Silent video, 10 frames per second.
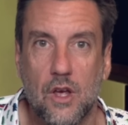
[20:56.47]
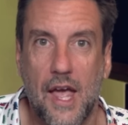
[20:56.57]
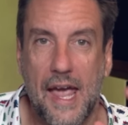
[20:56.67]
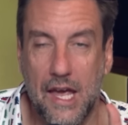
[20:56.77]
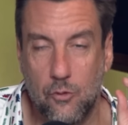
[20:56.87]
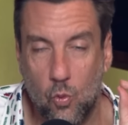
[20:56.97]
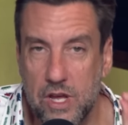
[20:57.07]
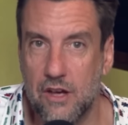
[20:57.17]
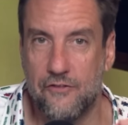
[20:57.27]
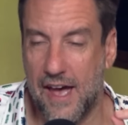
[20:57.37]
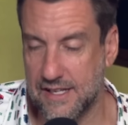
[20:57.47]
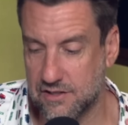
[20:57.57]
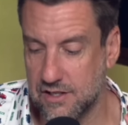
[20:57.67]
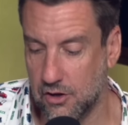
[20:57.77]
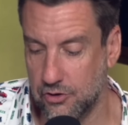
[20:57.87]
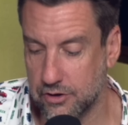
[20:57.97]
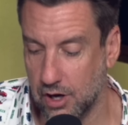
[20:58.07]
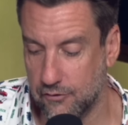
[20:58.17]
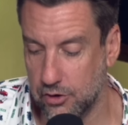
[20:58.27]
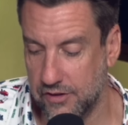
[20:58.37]
And we have vastly
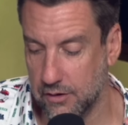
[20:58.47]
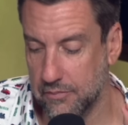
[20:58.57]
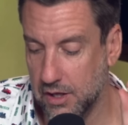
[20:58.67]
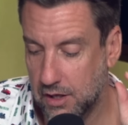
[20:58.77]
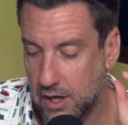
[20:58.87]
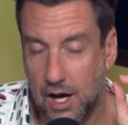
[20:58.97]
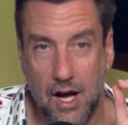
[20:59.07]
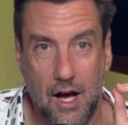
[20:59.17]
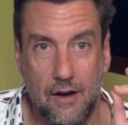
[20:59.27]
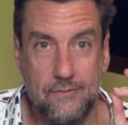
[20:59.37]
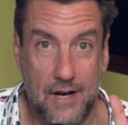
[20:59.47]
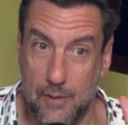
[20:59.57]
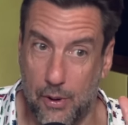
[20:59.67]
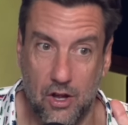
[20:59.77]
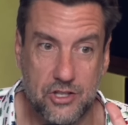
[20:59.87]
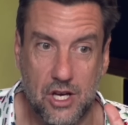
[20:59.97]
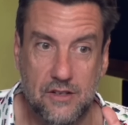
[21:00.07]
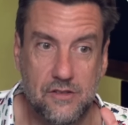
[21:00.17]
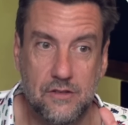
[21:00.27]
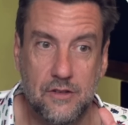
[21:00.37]
undercovered them. Uh, I
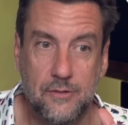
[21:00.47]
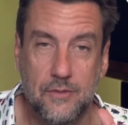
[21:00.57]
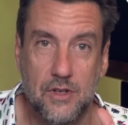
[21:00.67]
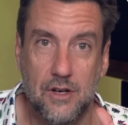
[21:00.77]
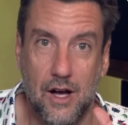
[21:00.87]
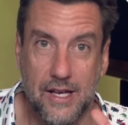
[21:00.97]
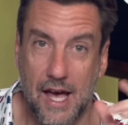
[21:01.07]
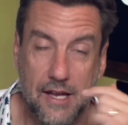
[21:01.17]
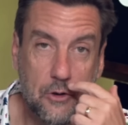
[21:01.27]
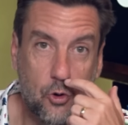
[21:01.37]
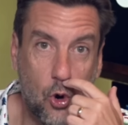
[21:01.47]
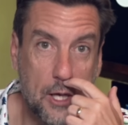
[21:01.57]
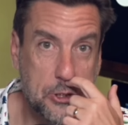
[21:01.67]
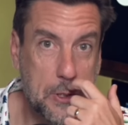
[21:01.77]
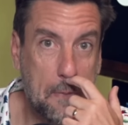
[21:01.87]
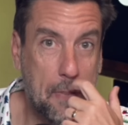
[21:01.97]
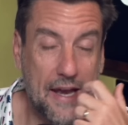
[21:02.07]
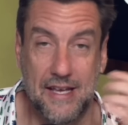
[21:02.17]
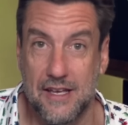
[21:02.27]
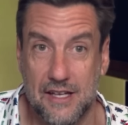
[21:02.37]
apologize. I got crushed
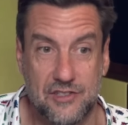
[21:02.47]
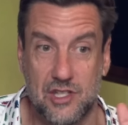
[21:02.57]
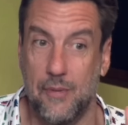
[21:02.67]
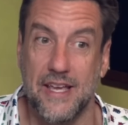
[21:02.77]
betting against them.